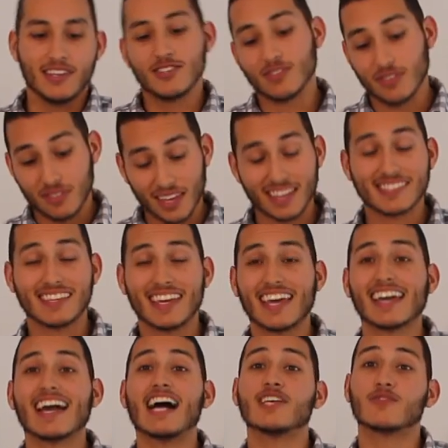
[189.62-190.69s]
So thanks
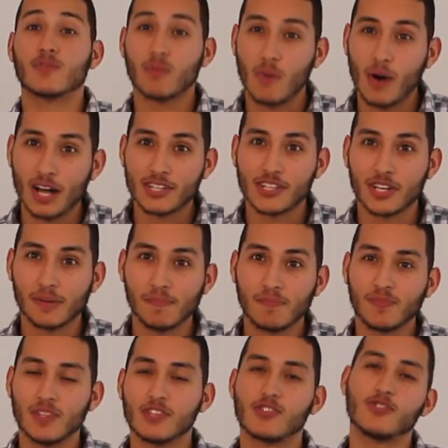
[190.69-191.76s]
again guys for watching.
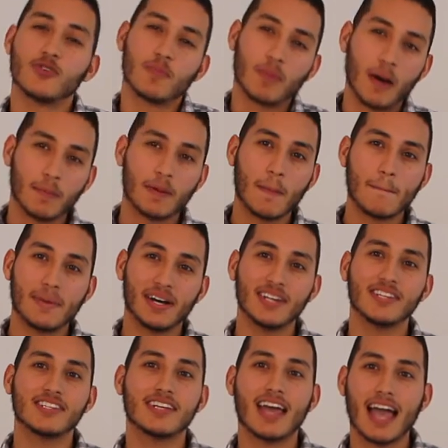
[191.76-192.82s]
This is your Pumpkin
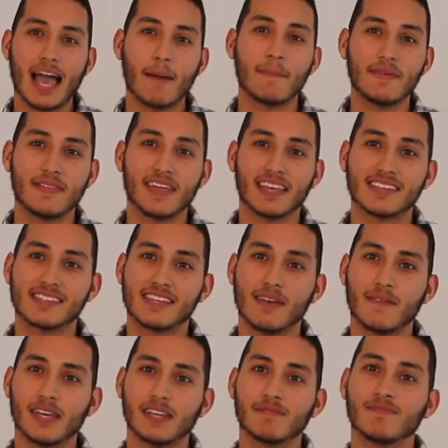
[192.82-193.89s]
Punch. Happy
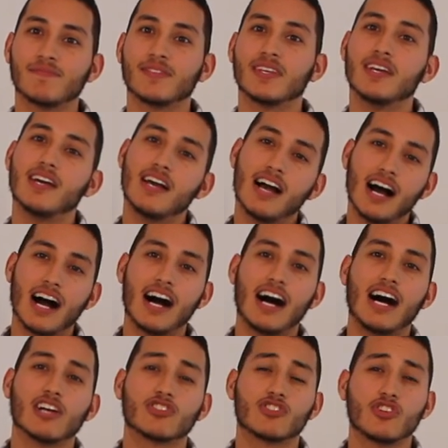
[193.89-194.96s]
Thanksgiving.
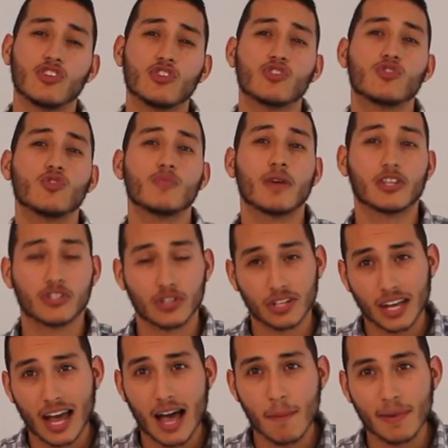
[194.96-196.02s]
I'll see you soon. Make sure
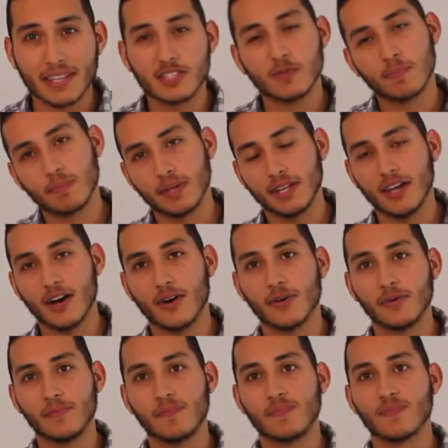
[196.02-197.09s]
to comment below.